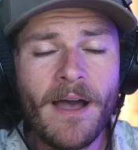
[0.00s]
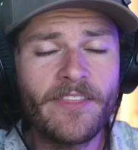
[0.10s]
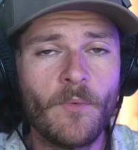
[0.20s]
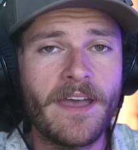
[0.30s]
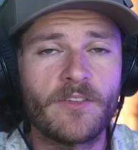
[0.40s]
And
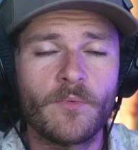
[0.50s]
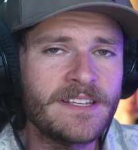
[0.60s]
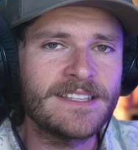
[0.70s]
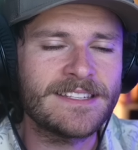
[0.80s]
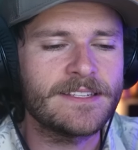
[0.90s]
by the way, the
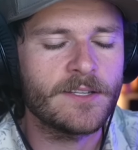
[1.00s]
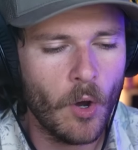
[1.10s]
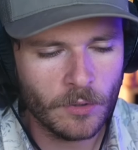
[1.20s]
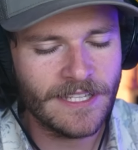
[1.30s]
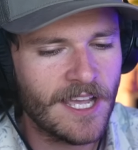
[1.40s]
reason this is
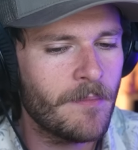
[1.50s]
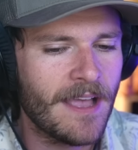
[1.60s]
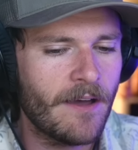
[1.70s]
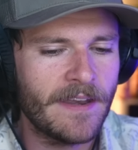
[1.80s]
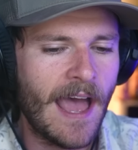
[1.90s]
only
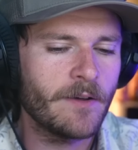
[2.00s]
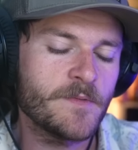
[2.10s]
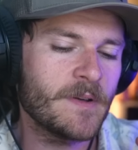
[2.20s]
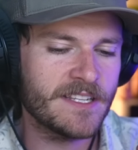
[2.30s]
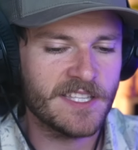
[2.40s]
coming out now
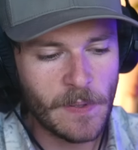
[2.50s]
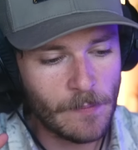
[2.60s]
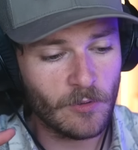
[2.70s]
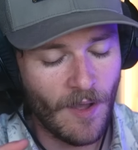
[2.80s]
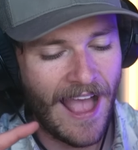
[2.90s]
is because the
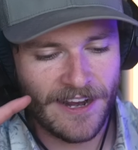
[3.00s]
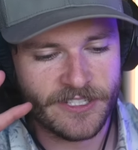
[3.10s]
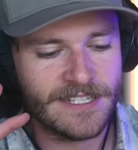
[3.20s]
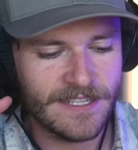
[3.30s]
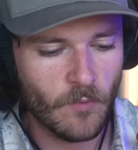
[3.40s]
people who
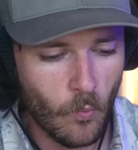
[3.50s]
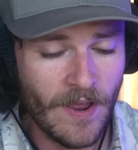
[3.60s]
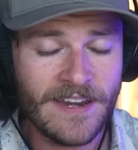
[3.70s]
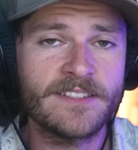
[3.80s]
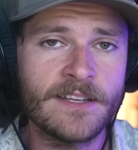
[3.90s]
actually did
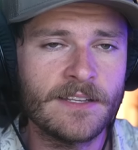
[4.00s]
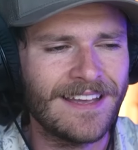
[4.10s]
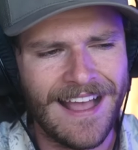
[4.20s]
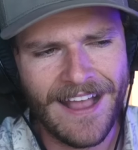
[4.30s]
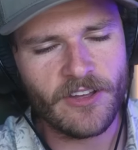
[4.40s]
witness it,
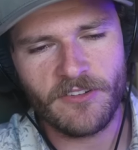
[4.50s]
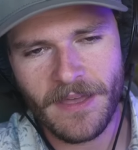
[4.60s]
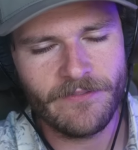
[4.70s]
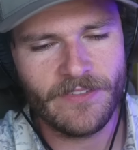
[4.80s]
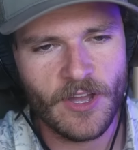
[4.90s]
like I could have
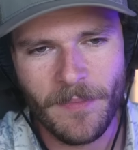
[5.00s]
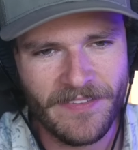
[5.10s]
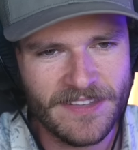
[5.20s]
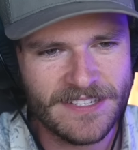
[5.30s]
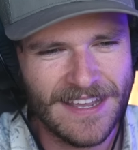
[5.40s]
made a video
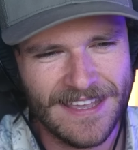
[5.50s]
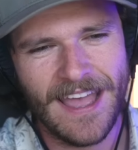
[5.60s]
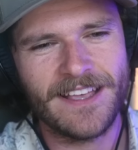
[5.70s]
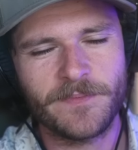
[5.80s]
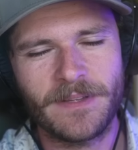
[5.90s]
about this, I
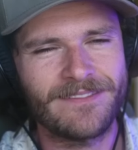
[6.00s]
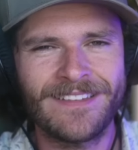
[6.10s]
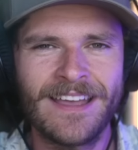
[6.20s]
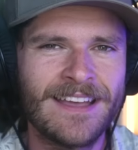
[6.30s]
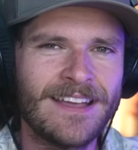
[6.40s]
guess, but
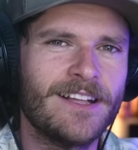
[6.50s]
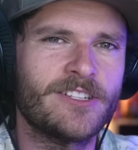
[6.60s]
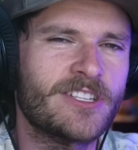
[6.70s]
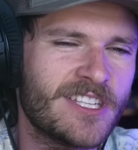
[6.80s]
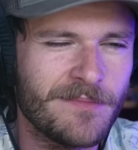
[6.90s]
it,
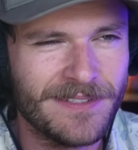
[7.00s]
it just